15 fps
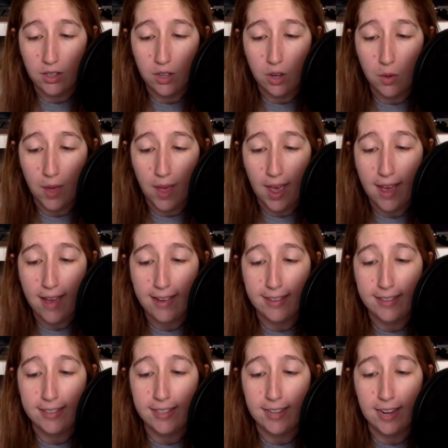go
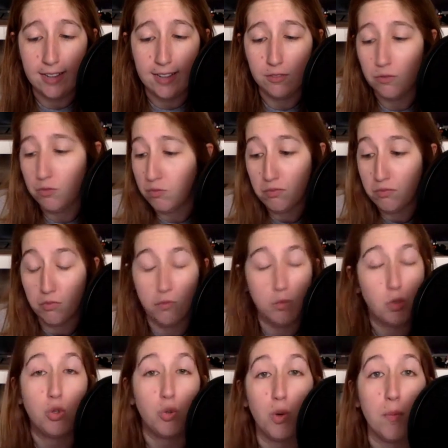ahead and
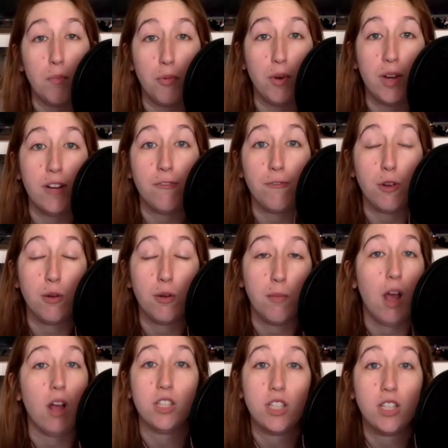script read from
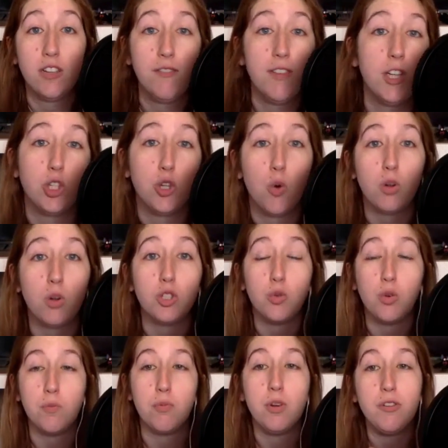a TV show or
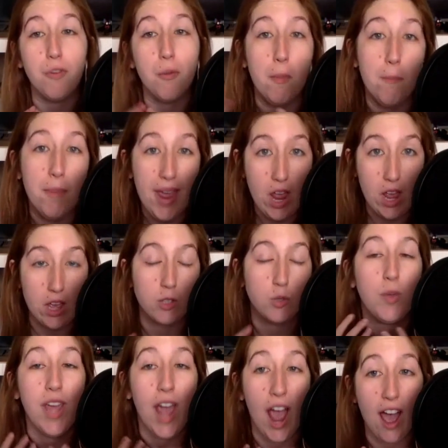script read from a bank, because
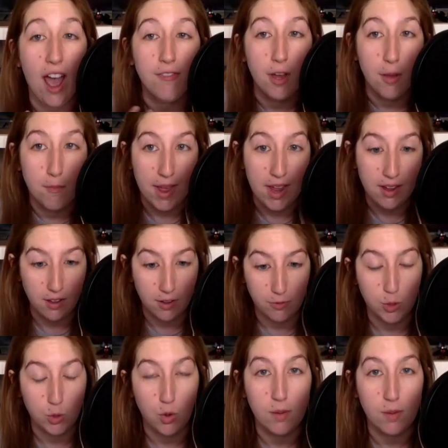we have a bank of
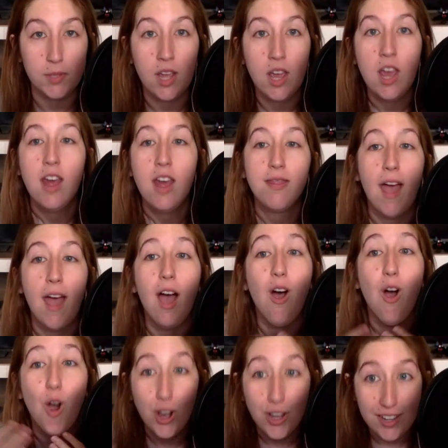scripts that
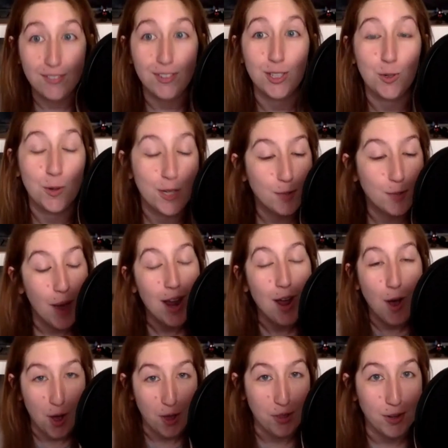are given to us by
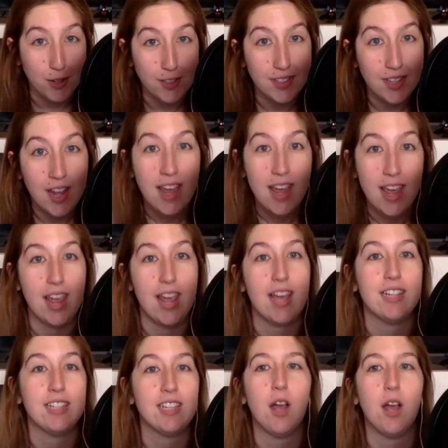authors,
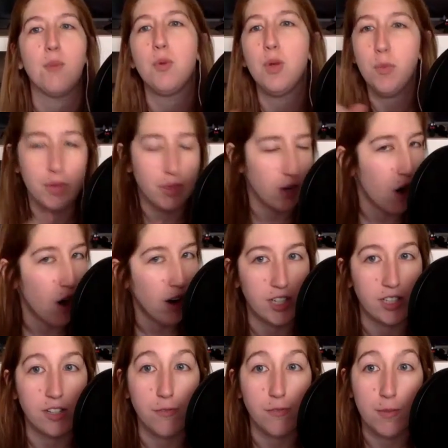and we put their
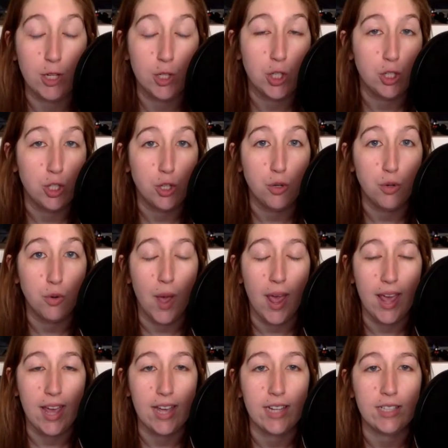contact information too,
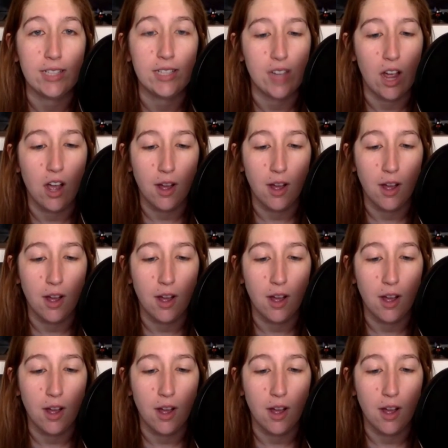and